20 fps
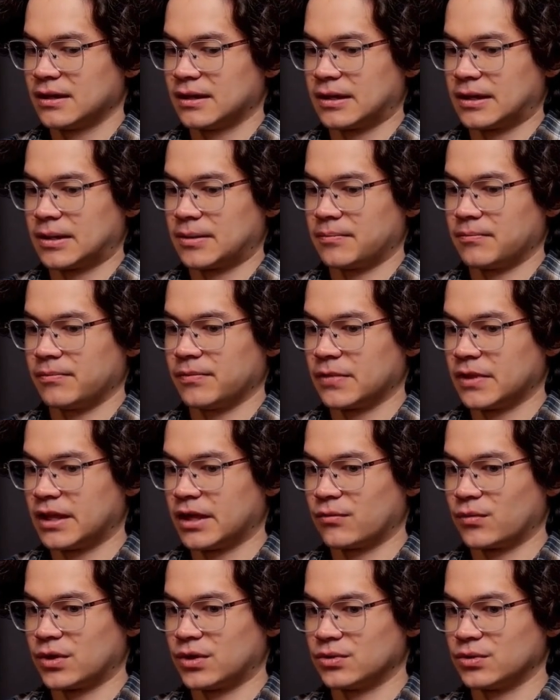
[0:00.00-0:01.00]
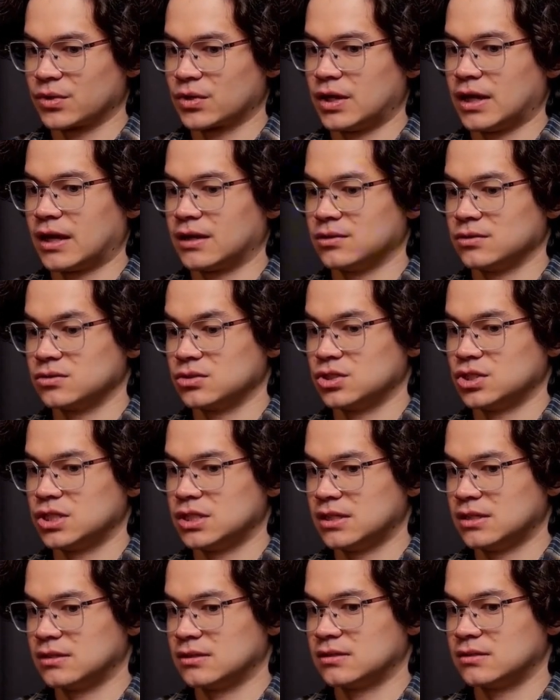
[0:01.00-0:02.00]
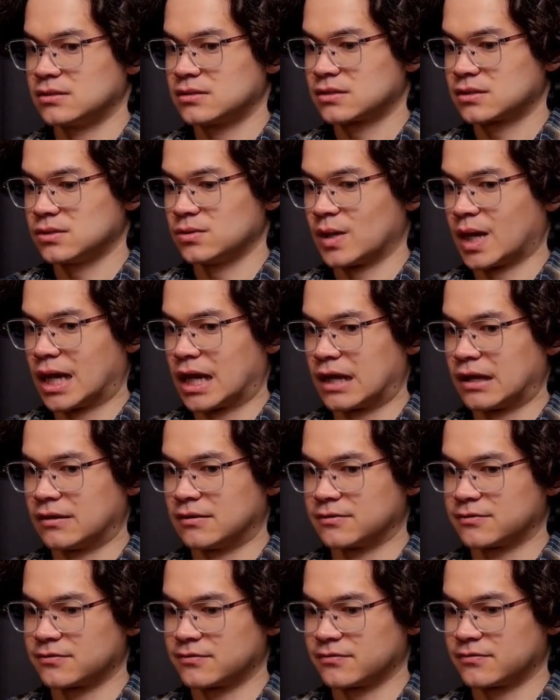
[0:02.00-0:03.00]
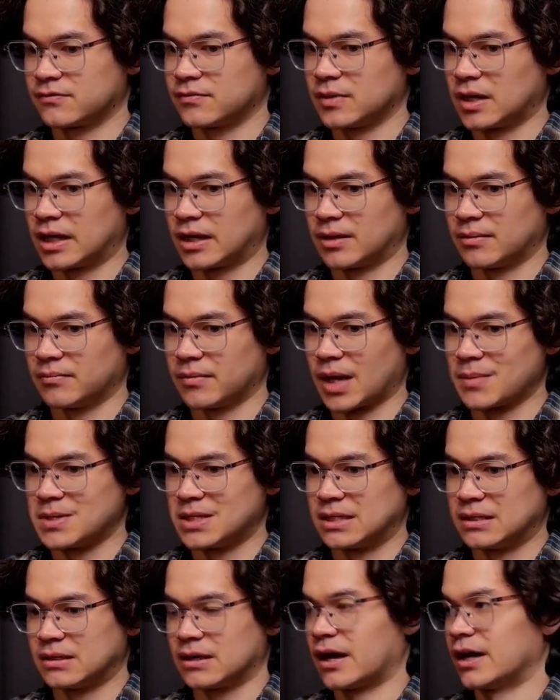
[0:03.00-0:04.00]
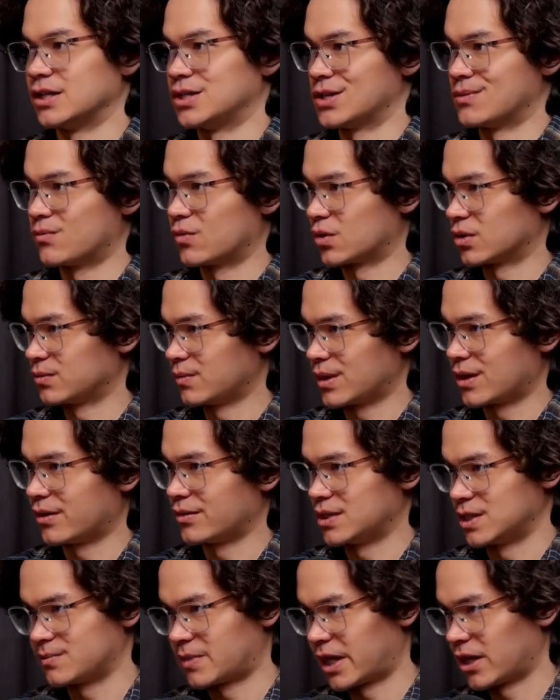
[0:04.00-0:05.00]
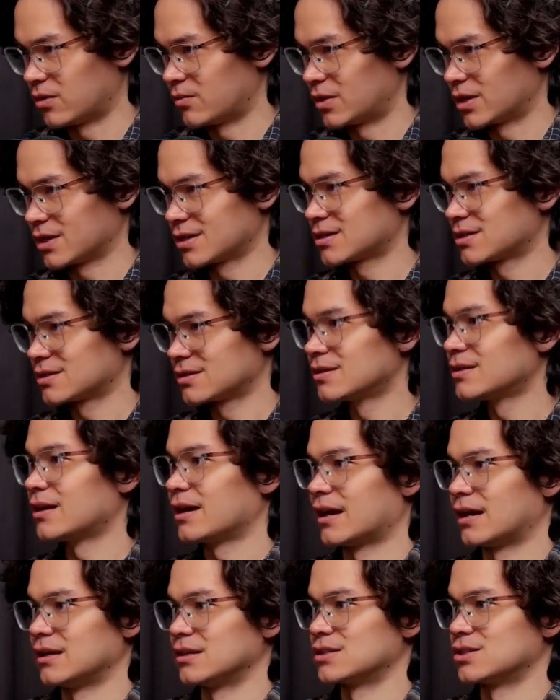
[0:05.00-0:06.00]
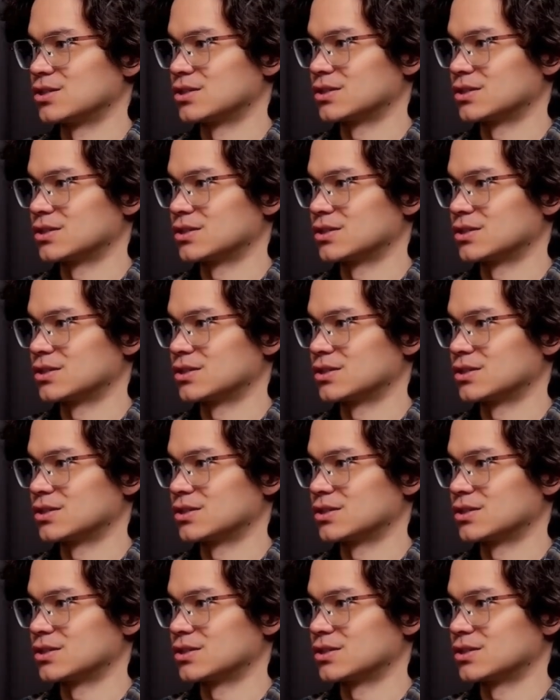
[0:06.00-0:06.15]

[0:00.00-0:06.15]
Then when you're looking at your genes, you have, in iGEM world, we call these biobricks, and it's